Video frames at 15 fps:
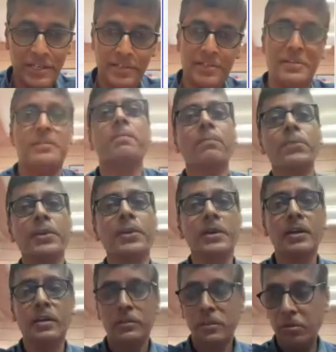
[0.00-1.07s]
later.
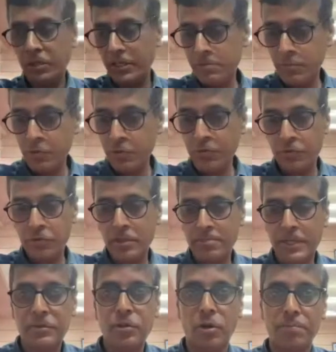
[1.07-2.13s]
Now let us move to the
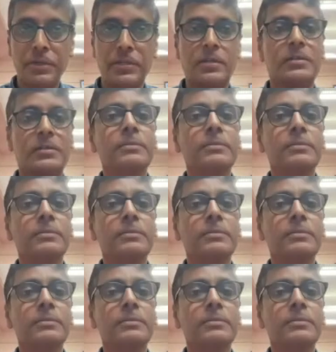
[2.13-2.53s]
main topic.